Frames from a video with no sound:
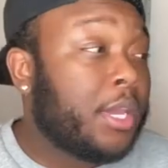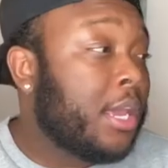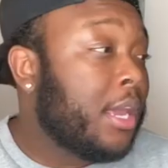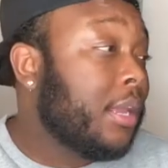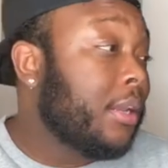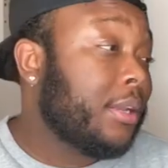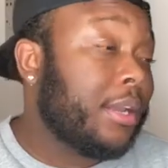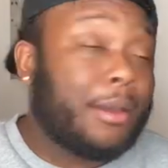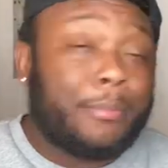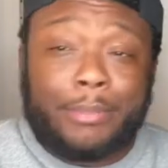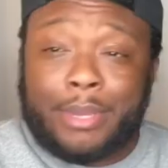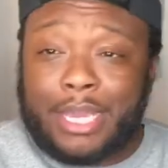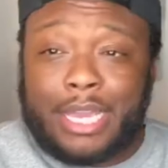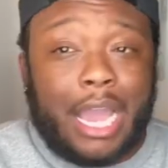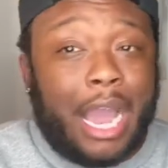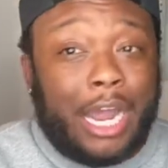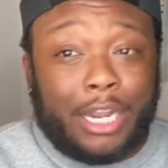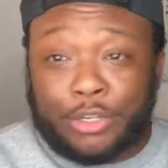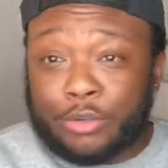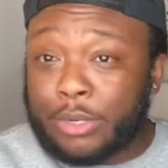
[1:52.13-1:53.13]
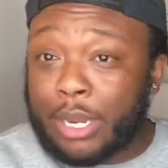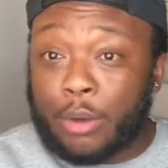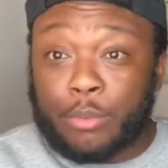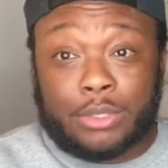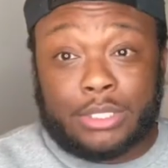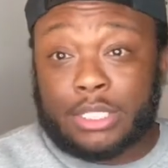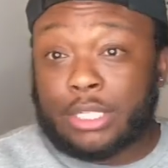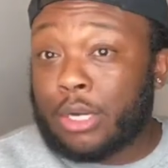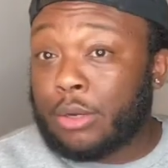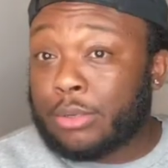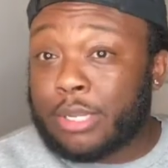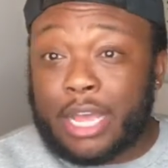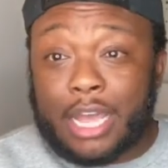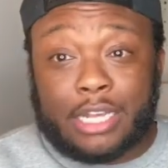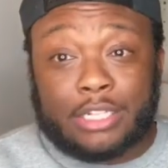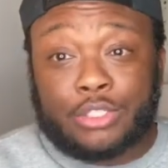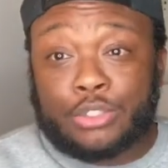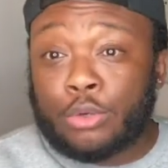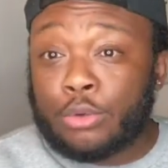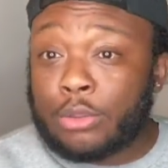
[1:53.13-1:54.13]
Now, me, I knew that wasn't going to last
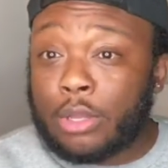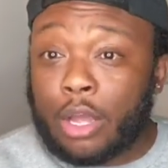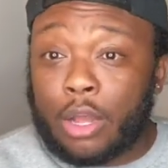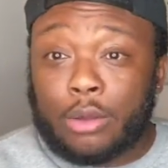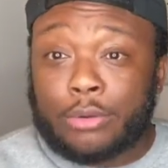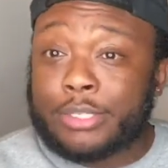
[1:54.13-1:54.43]
too long,